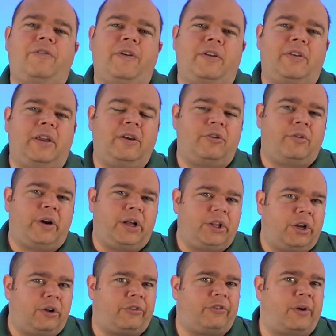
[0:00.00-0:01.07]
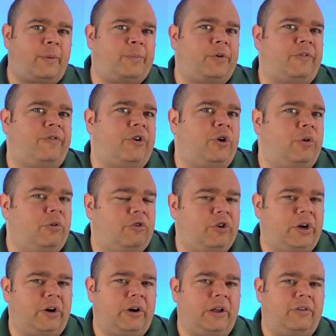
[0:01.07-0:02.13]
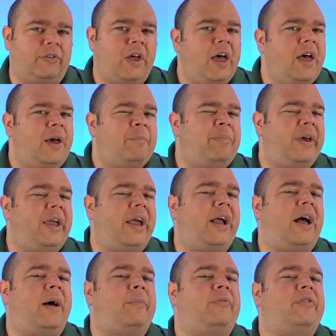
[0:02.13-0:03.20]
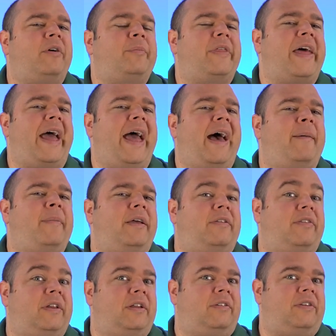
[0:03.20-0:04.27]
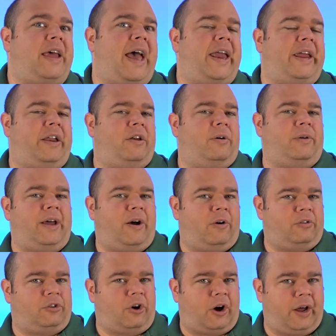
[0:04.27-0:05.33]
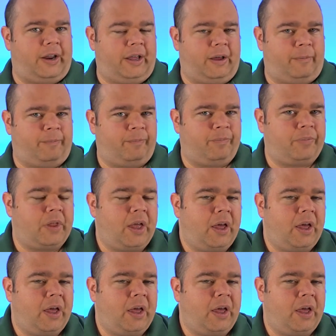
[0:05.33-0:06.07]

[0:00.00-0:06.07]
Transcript: is entering a little subterfuge here. He's picking up some of the habits that his daddy no doubt taught him.